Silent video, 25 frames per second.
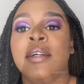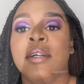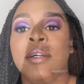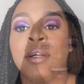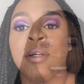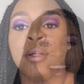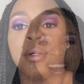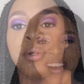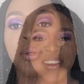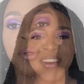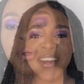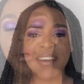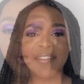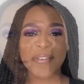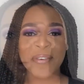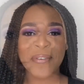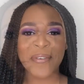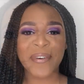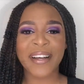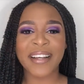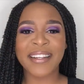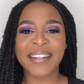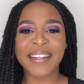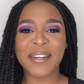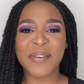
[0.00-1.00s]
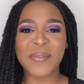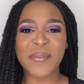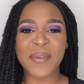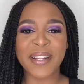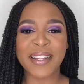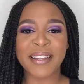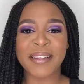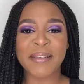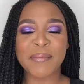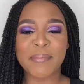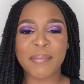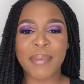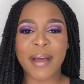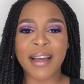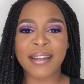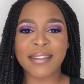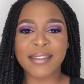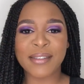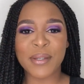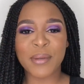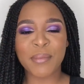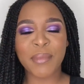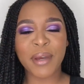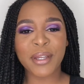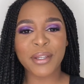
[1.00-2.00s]
hello everyone and welcome back
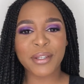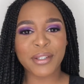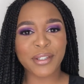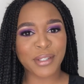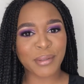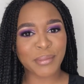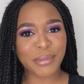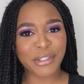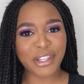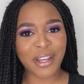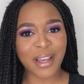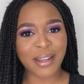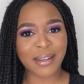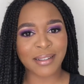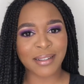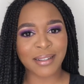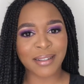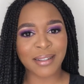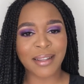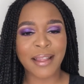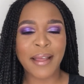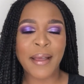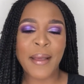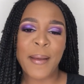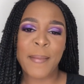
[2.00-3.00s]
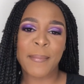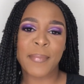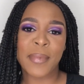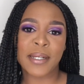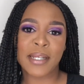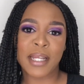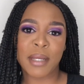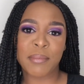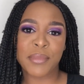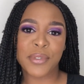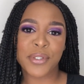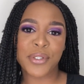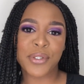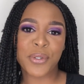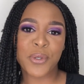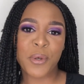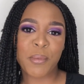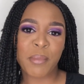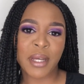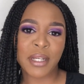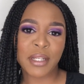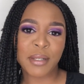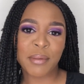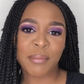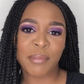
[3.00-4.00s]
to my YouTube channel. My name is
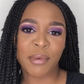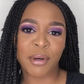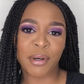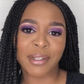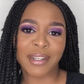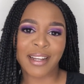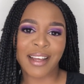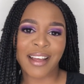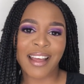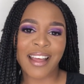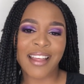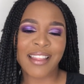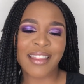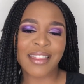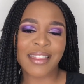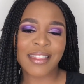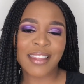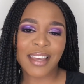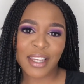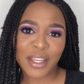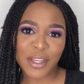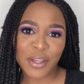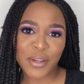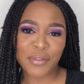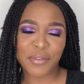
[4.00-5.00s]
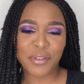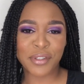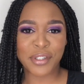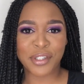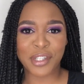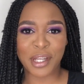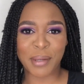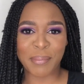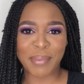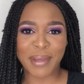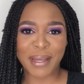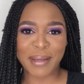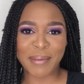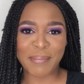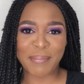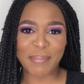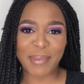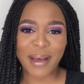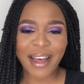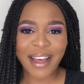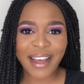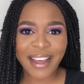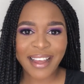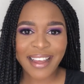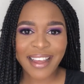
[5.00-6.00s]
Chumani and thank you for stopping
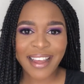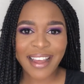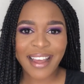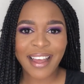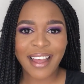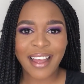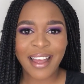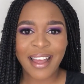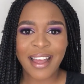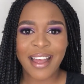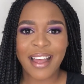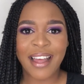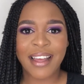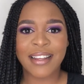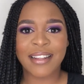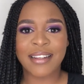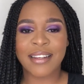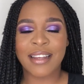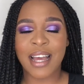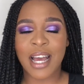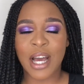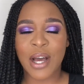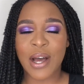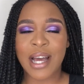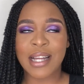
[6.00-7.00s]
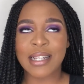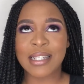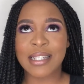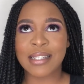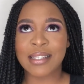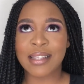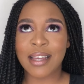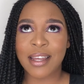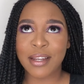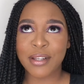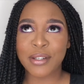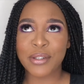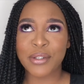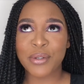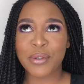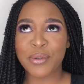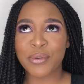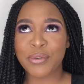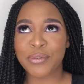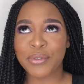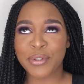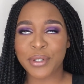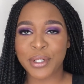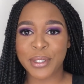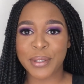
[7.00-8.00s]
by. Now I decided to
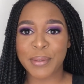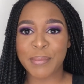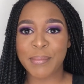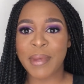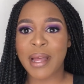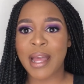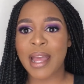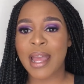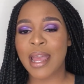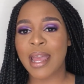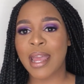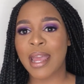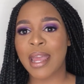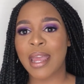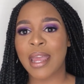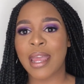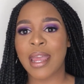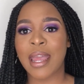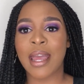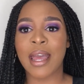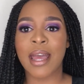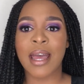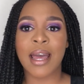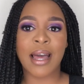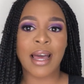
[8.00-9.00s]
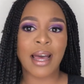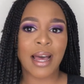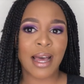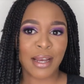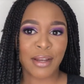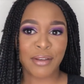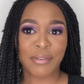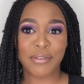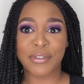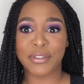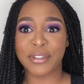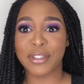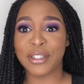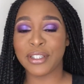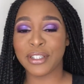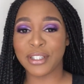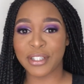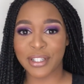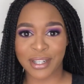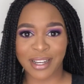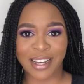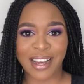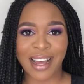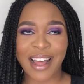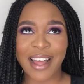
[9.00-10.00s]
film a colorful
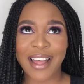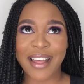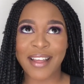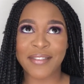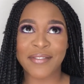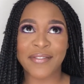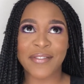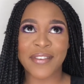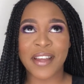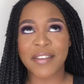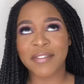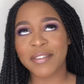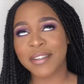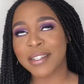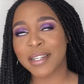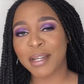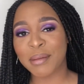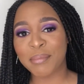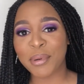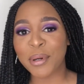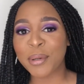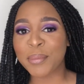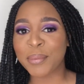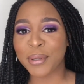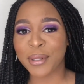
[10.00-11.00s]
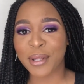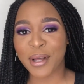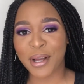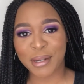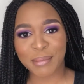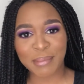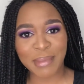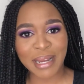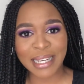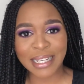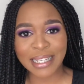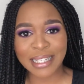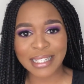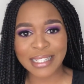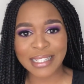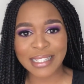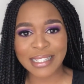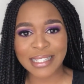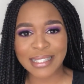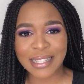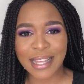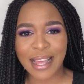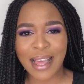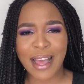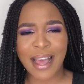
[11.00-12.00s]
look. I have never done purple on my
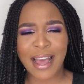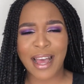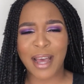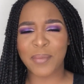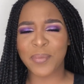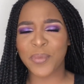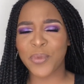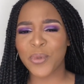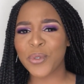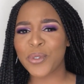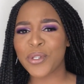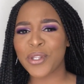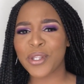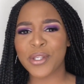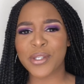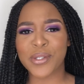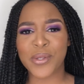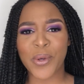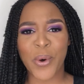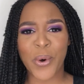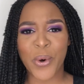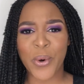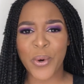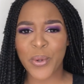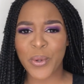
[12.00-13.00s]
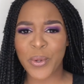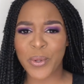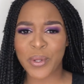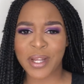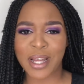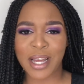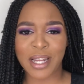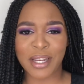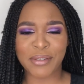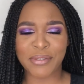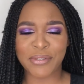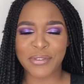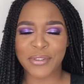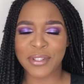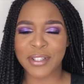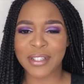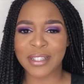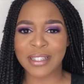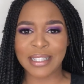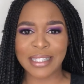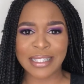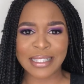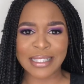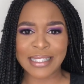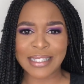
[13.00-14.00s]
lids. I'm new to this whole colorful
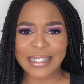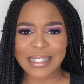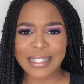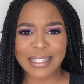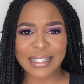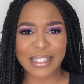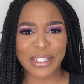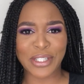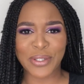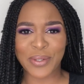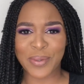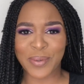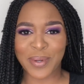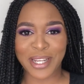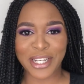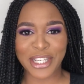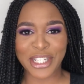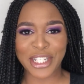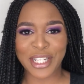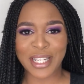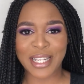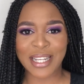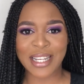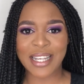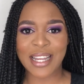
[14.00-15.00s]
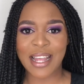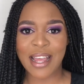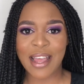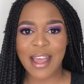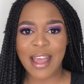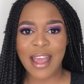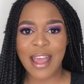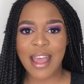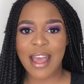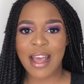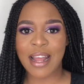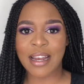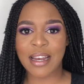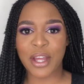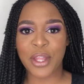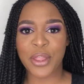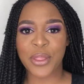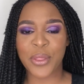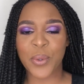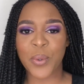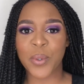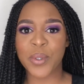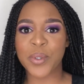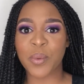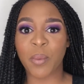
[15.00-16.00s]
lid situation and I
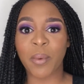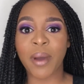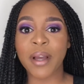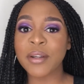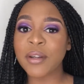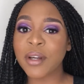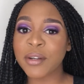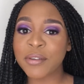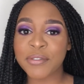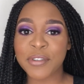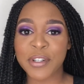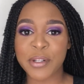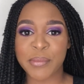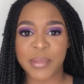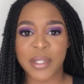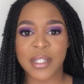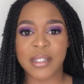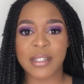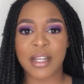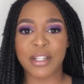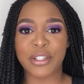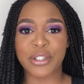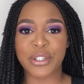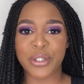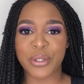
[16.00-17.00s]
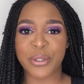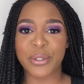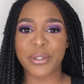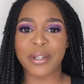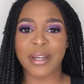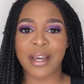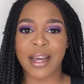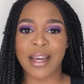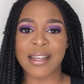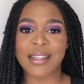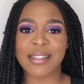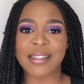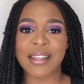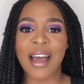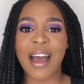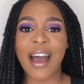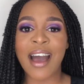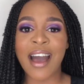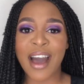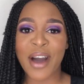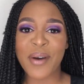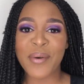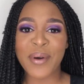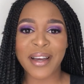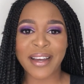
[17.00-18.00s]
thought why not film it and show you guys
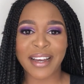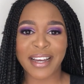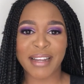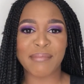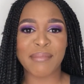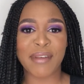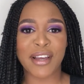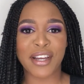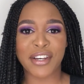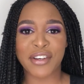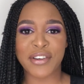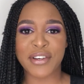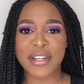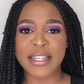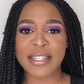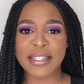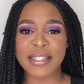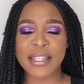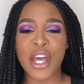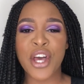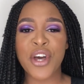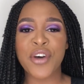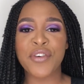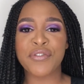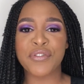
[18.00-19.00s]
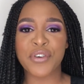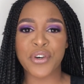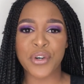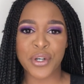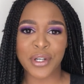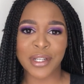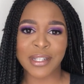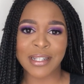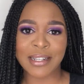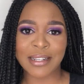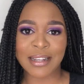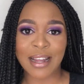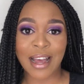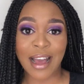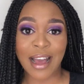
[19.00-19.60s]
how I cut my crease for hooded